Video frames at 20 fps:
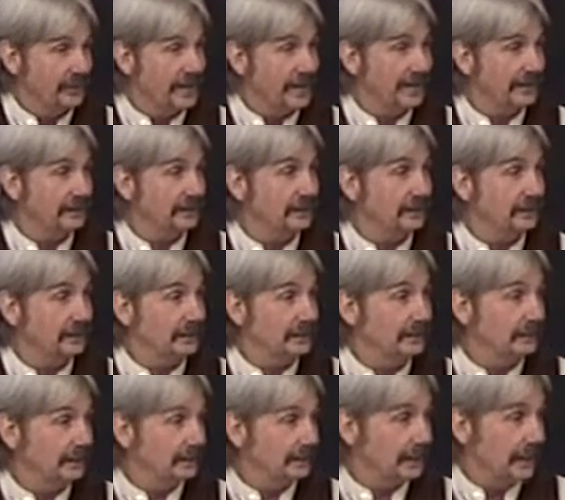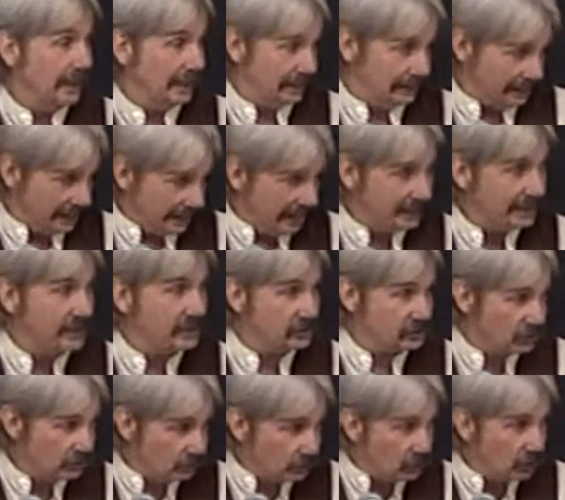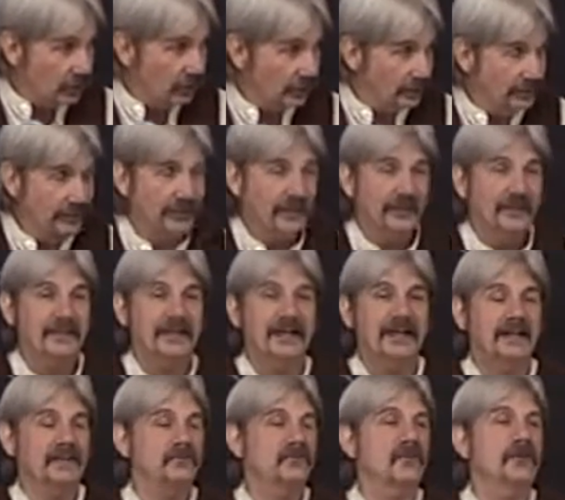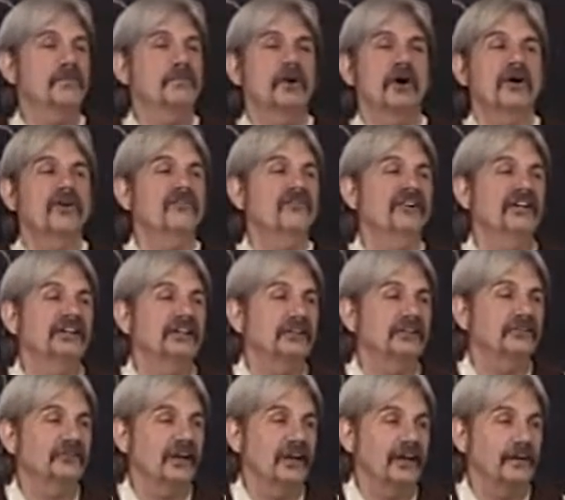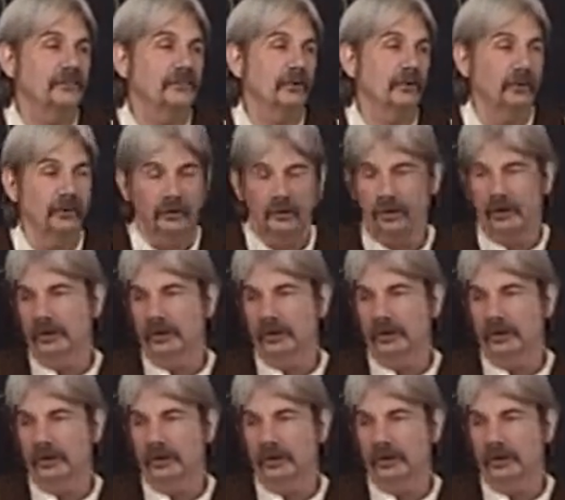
that and, and he's the one that is the perfect example.